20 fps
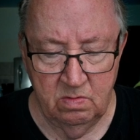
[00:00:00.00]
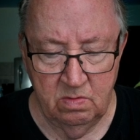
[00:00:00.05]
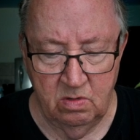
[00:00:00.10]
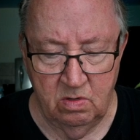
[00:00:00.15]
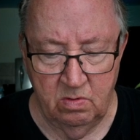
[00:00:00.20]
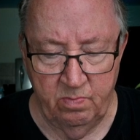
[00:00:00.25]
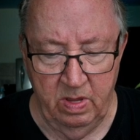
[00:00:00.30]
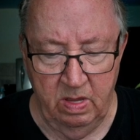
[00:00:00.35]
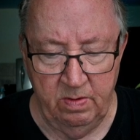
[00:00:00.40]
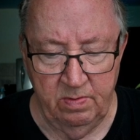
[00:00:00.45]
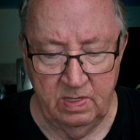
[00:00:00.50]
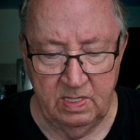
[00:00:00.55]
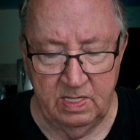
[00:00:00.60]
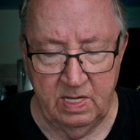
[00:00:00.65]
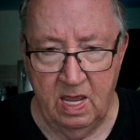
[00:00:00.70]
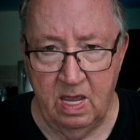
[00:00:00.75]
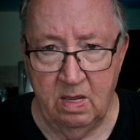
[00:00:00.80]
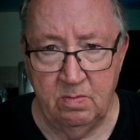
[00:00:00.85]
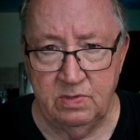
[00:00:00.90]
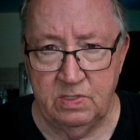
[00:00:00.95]
or maybe it's
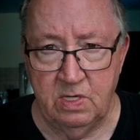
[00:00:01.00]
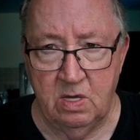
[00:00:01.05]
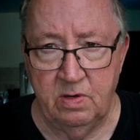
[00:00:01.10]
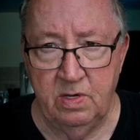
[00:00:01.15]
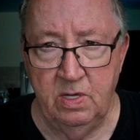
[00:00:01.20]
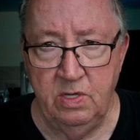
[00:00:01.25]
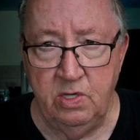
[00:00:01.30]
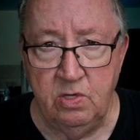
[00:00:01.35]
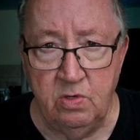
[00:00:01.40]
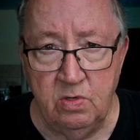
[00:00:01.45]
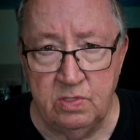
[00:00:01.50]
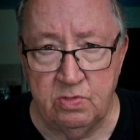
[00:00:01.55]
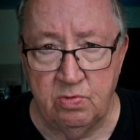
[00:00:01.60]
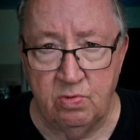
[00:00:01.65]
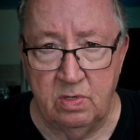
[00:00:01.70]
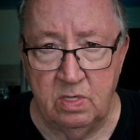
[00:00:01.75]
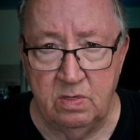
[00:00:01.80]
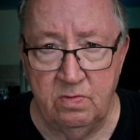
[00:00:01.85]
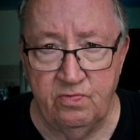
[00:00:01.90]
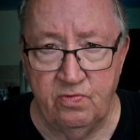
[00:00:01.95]
Amazon, a used
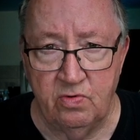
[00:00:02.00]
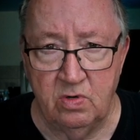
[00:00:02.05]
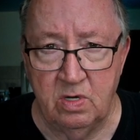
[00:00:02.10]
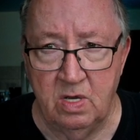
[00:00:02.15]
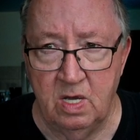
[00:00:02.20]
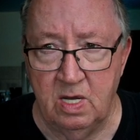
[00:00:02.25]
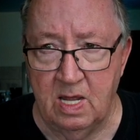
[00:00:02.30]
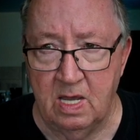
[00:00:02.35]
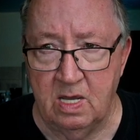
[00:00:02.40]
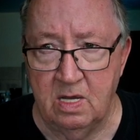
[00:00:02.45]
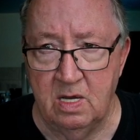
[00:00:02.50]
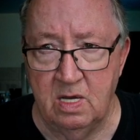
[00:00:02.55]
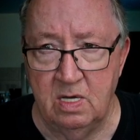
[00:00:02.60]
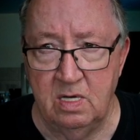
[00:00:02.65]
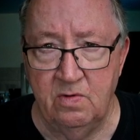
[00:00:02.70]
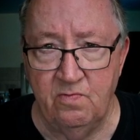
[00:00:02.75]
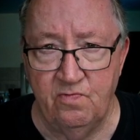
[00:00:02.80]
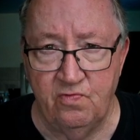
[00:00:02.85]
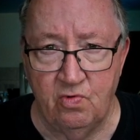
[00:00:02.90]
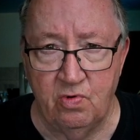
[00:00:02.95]
one for like
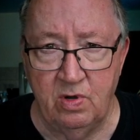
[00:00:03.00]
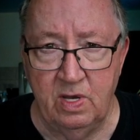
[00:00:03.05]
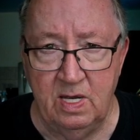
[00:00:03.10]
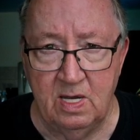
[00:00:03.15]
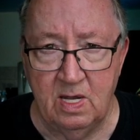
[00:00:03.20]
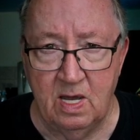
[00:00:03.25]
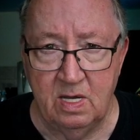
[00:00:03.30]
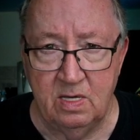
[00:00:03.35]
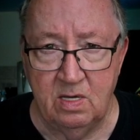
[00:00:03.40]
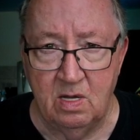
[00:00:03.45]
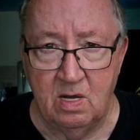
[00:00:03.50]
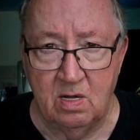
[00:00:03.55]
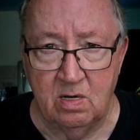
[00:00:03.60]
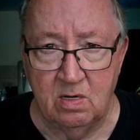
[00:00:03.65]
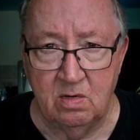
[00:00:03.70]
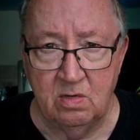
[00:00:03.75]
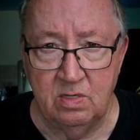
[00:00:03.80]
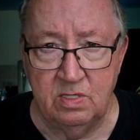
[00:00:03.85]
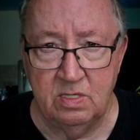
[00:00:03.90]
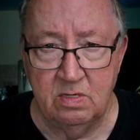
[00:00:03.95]

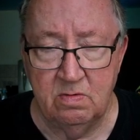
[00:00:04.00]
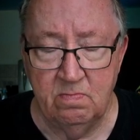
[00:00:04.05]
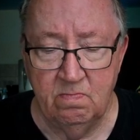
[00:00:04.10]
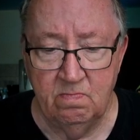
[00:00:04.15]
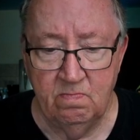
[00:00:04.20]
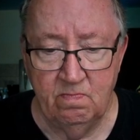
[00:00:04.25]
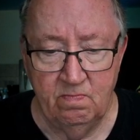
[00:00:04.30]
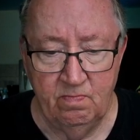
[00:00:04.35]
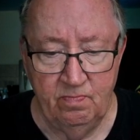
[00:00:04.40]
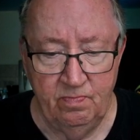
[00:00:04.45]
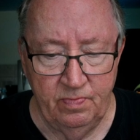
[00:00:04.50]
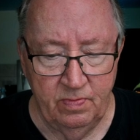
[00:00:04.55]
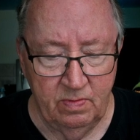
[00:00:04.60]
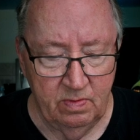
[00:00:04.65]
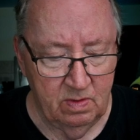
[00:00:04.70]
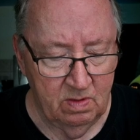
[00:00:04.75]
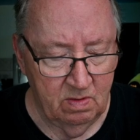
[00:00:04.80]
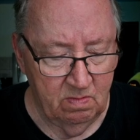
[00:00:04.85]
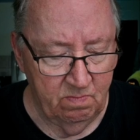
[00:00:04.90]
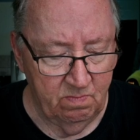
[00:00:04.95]
$149.
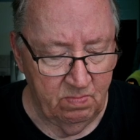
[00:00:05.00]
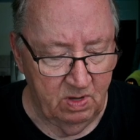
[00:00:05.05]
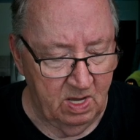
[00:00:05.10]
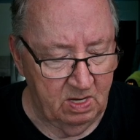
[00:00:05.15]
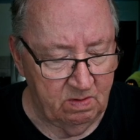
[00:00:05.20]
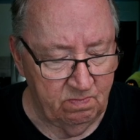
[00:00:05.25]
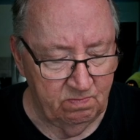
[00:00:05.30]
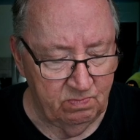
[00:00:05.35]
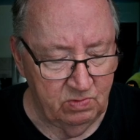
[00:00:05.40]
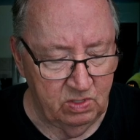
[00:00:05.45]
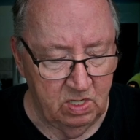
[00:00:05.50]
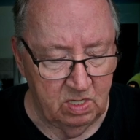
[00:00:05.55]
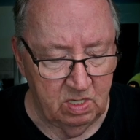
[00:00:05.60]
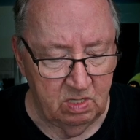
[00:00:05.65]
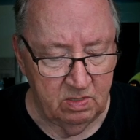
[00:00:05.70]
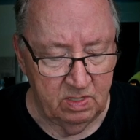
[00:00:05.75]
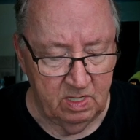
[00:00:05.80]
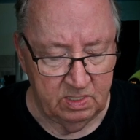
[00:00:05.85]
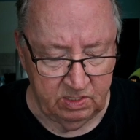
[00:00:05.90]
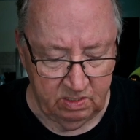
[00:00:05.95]
But you
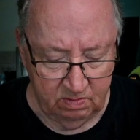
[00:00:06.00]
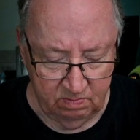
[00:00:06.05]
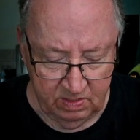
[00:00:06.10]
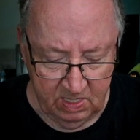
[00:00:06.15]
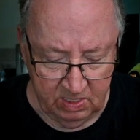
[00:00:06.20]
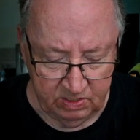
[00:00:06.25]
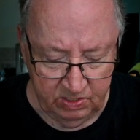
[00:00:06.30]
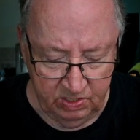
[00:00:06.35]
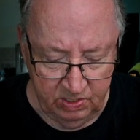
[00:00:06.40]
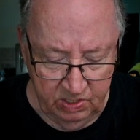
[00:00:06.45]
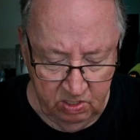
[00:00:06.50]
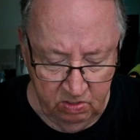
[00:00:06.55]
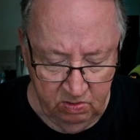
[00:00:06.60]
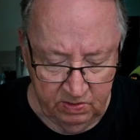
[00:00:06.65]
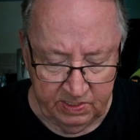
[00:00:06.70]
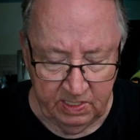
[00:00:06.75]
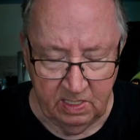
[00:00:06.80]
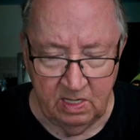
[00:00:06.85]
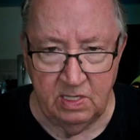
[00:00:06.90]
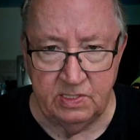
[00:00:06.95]
know, that's
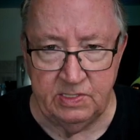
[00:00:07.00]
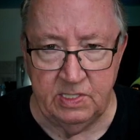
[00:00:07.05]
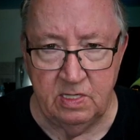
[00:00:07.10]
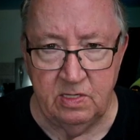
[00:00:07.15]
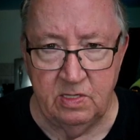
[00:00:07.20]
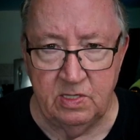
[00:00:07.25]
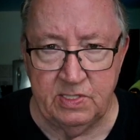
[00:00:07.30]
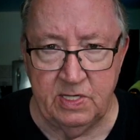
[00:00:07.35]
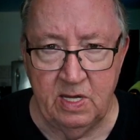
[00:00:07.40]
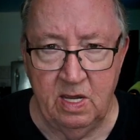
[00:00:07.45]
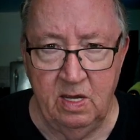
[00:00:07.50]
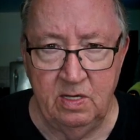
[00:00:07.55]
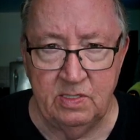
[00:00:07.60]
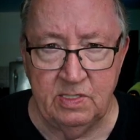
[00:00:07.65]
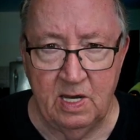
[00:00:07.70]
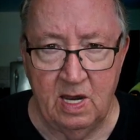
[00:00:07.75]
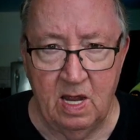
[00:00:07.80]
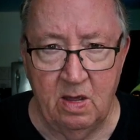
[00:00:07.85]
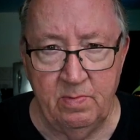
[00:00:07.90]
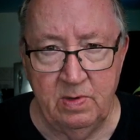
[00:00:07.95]
used and it's in the
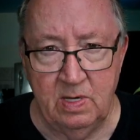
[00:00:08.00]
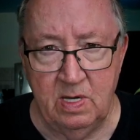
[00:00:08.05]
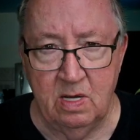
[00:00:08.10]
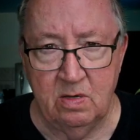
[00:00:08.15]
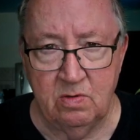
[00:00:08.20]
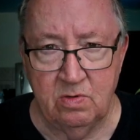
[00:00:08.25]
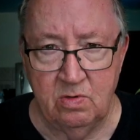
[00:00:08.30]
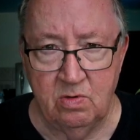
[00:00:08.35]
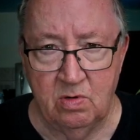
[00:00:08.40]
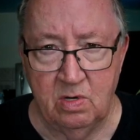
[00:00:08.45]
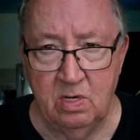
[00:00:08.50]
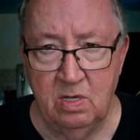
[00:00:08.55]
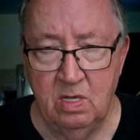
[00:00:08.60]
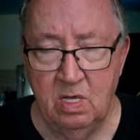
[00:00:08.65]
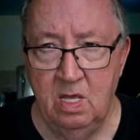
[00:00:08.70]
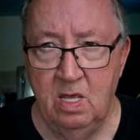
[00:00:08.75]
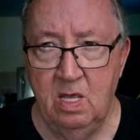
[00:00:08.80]
States and I'm in Ecuador.